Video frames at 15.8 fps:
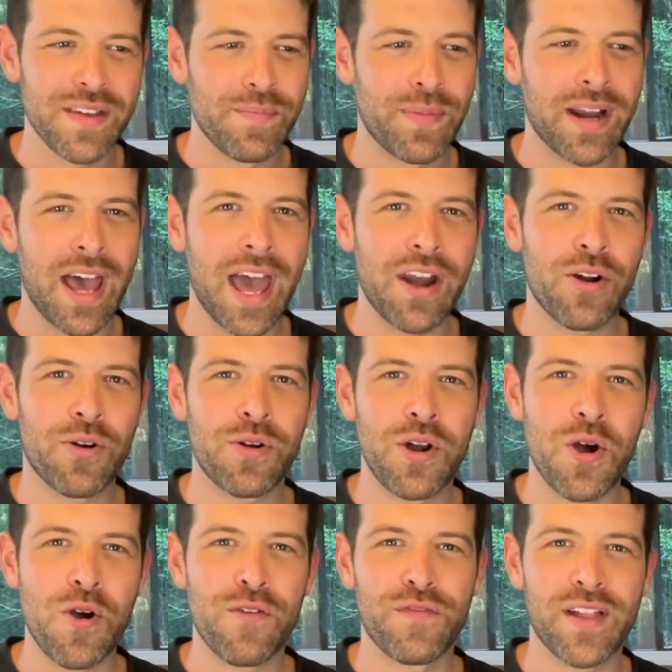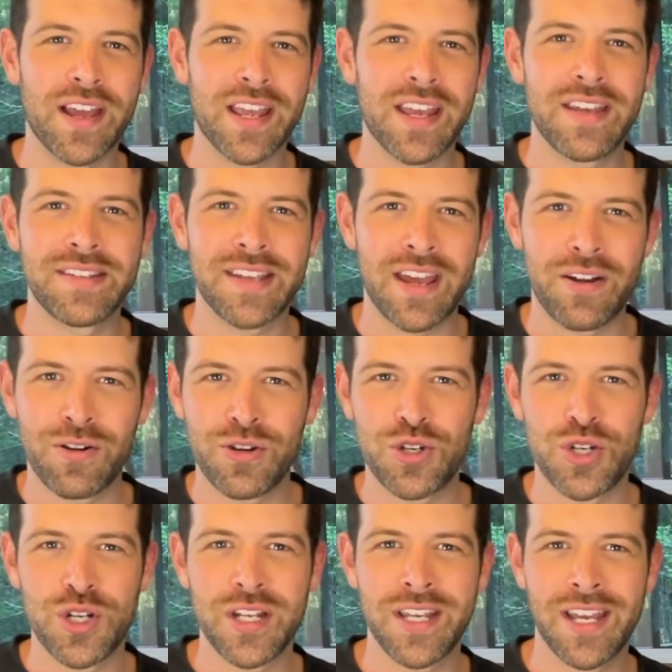But I don't know if like his
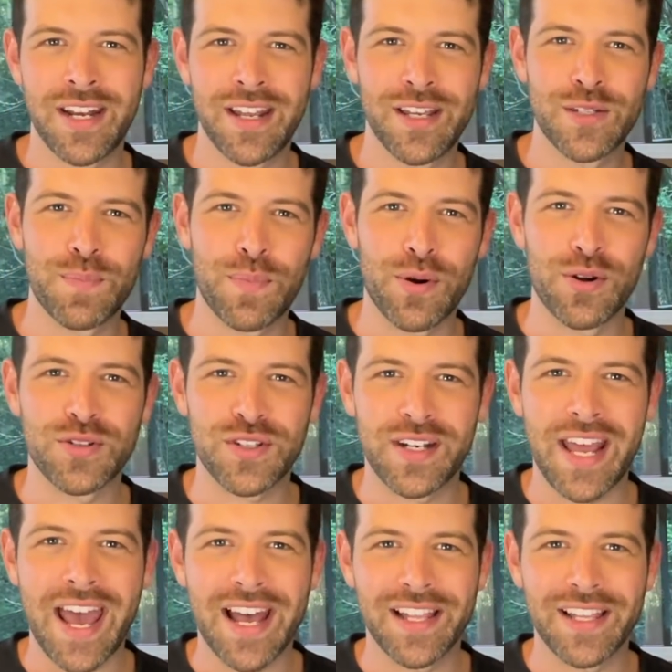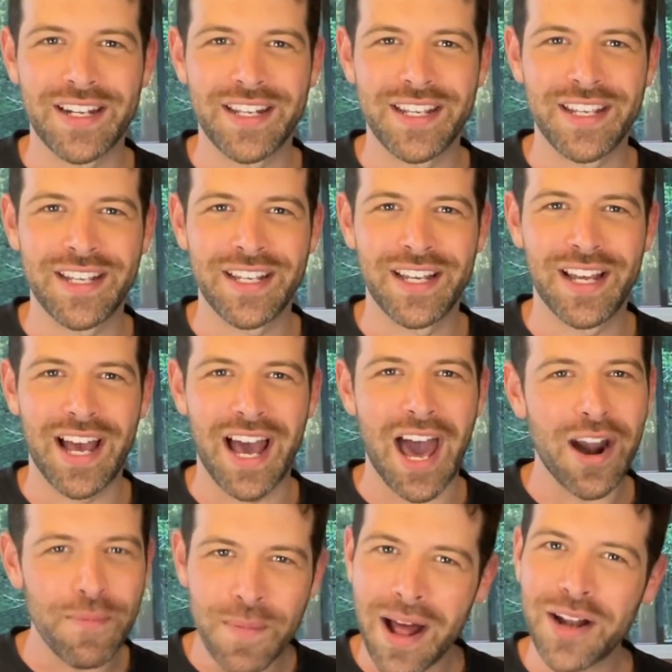energy and his personality,
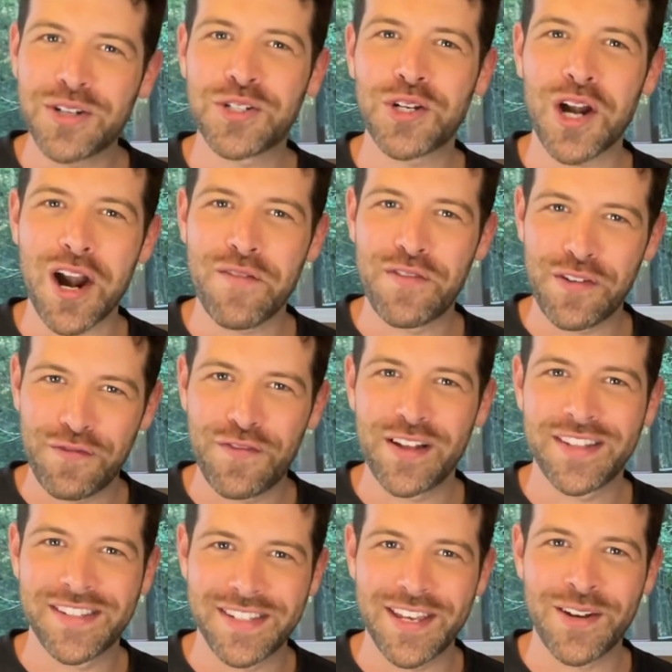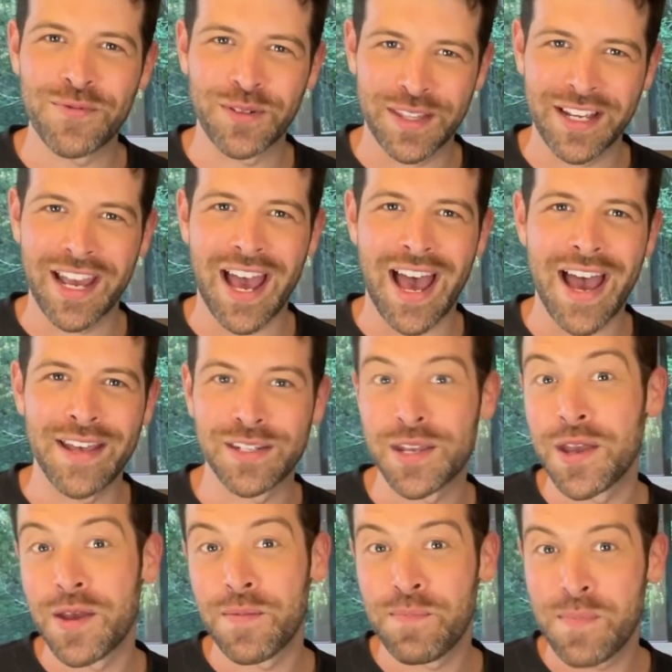I'm not sure if it fits in with the guys.
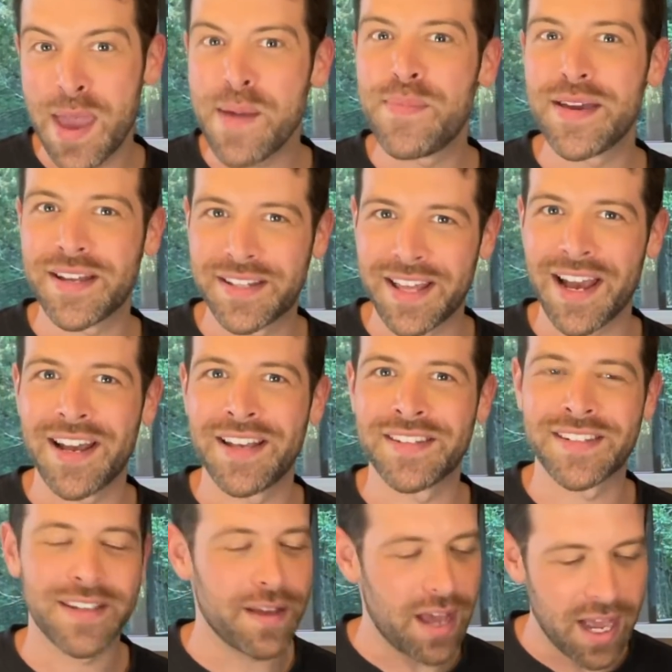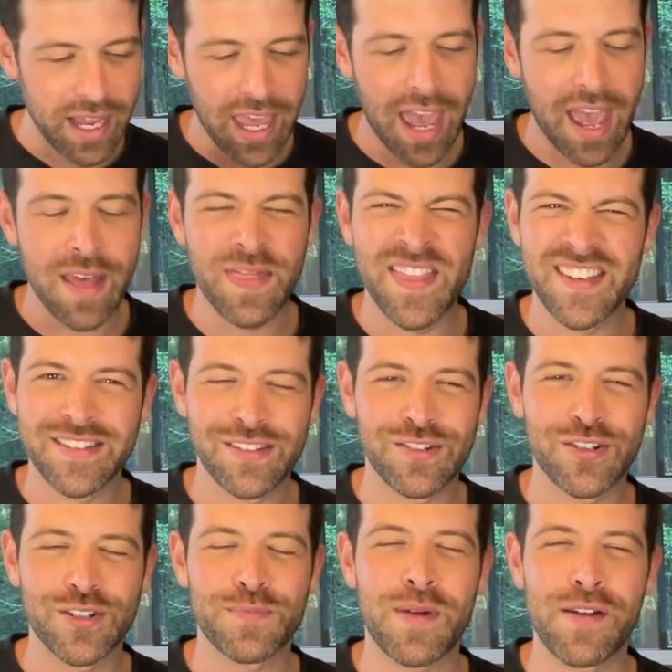Maybe it does. Again, this is
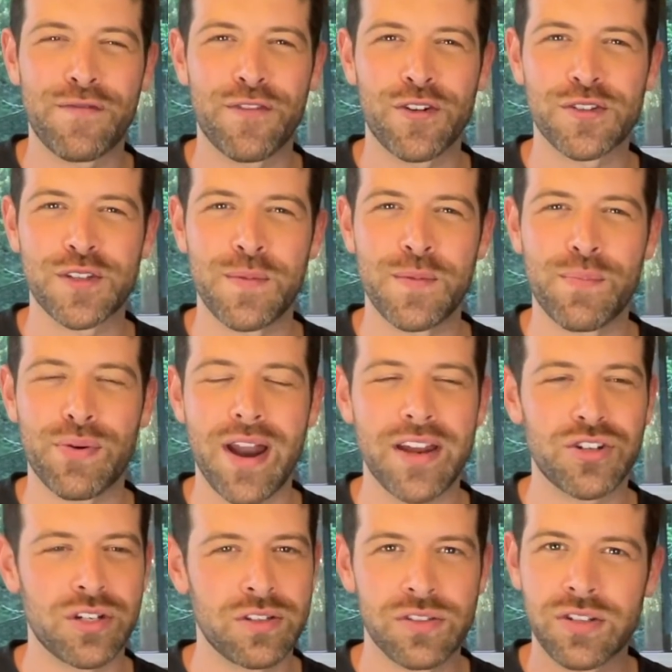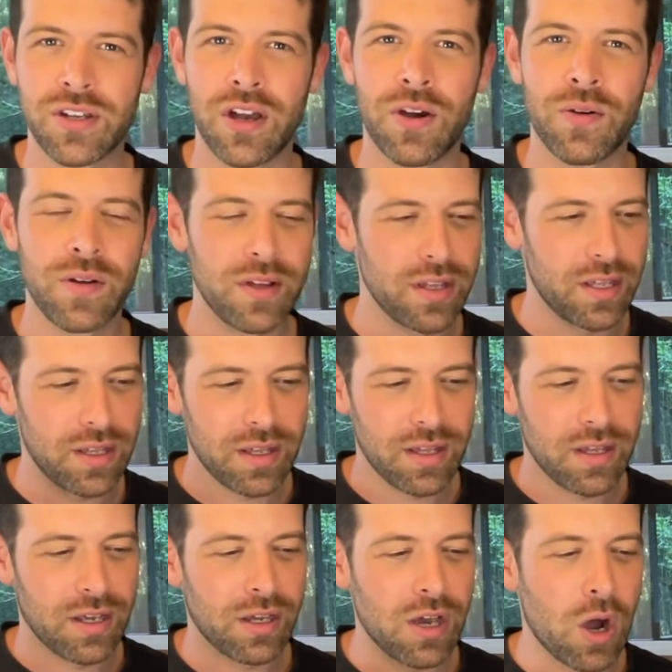just my first impression, so
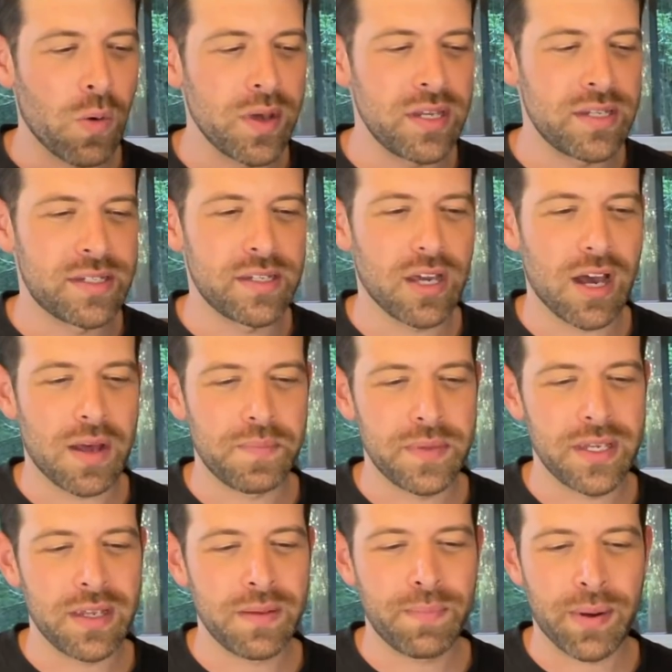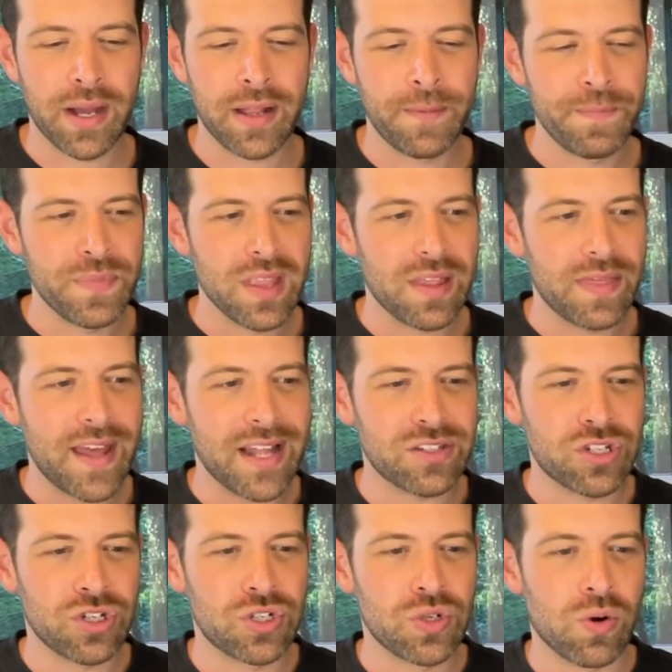go easy on me, but
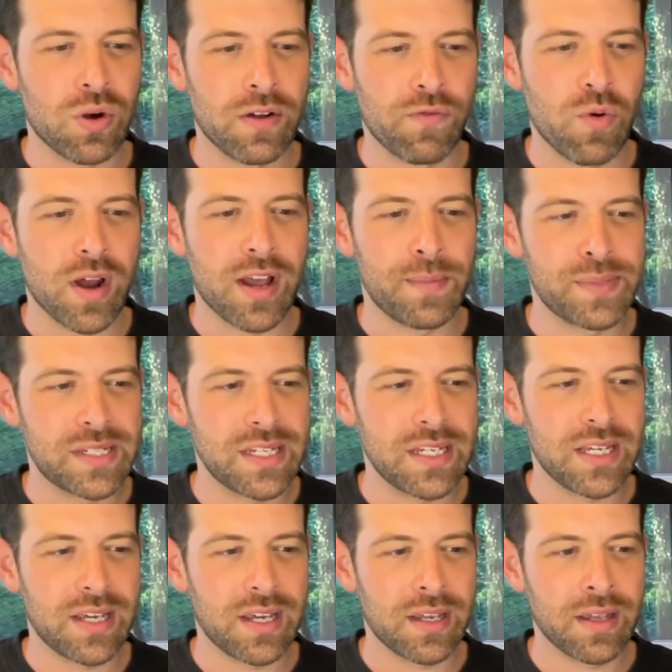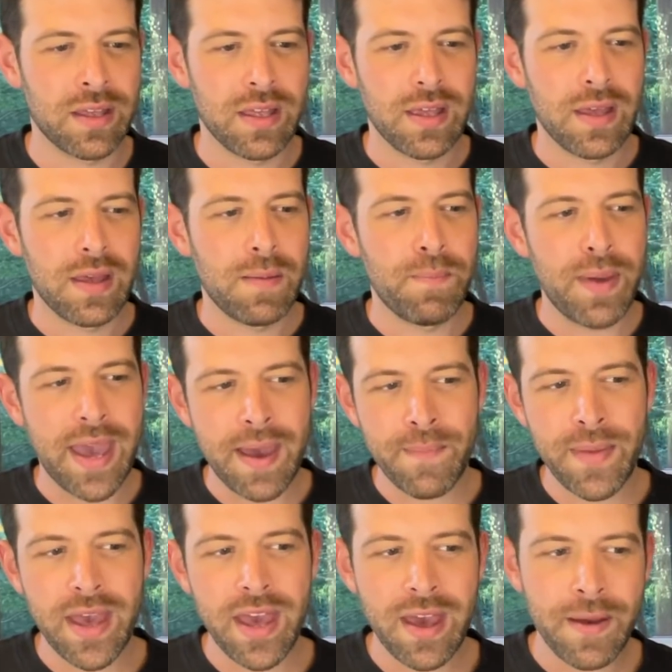that's just sort of what I'm seeing. Bam
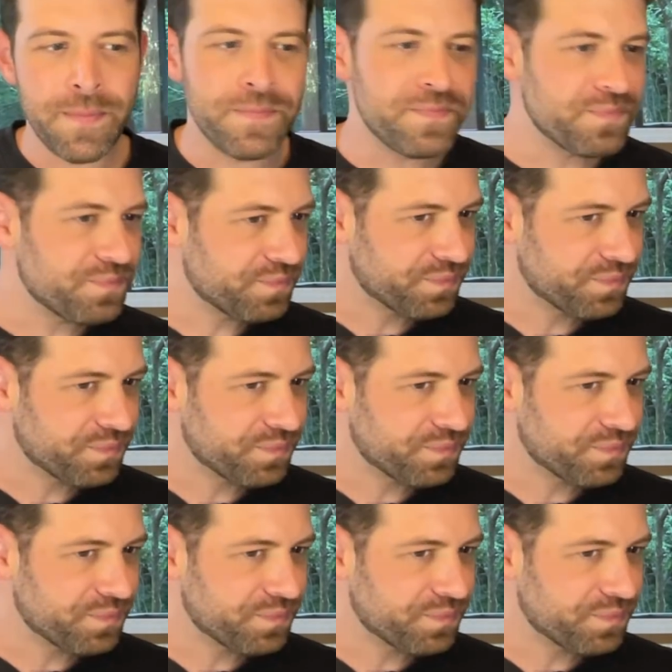Bam,